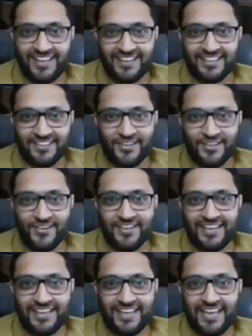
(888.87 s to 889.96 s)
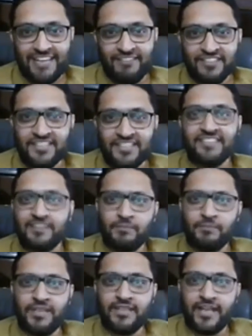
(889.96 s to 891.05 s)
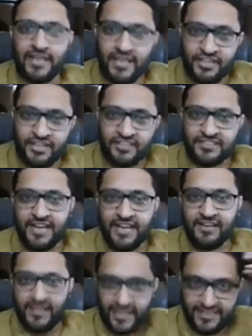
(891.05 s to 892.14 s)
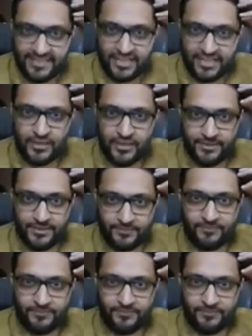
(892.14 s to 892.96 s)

you know investing is something that i understand intellectually